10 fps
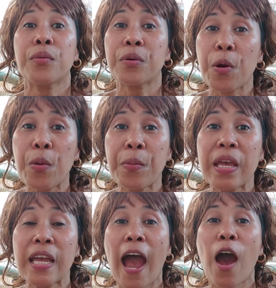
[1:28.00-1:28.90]

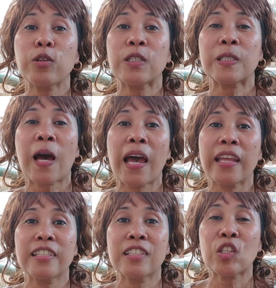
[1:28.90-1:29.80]
roaming
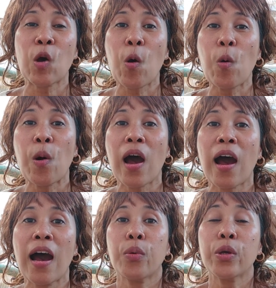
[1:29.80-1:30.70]
outside. So
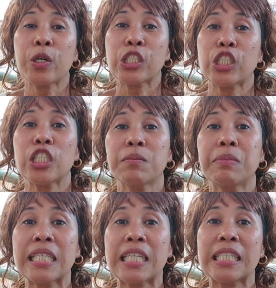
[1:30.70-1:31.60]
uh, we will just
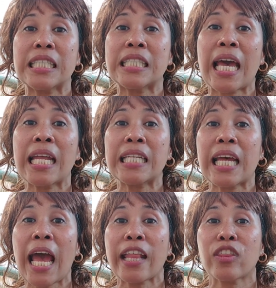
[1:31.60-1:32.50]
be content
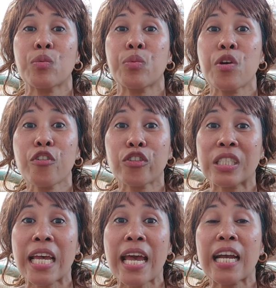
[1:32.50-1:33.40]
at the roof
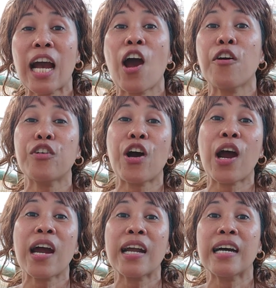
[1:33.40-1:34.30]
deck of
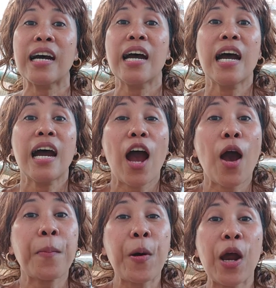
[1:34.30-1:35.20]
our uh,
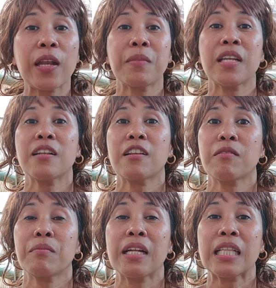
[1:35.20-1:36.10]
apartment
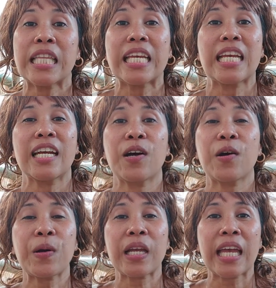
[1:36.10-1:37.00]
building.
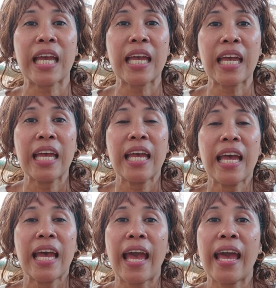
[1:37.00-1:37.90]
Okay,
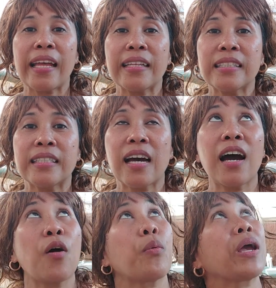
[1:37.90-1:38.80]
and
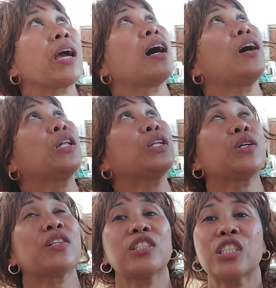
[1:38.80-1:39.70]
uh, we're
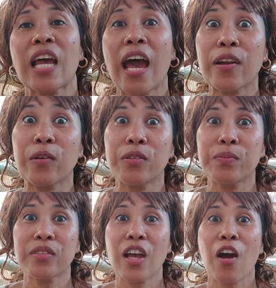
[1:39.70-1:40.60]
under the shadow
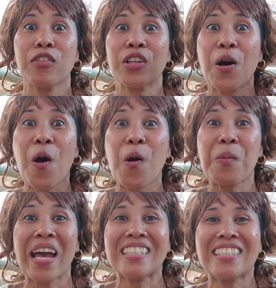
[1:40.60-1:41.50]
of the
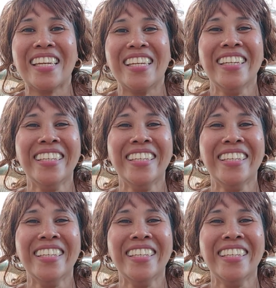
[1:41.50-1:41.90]
Almighty.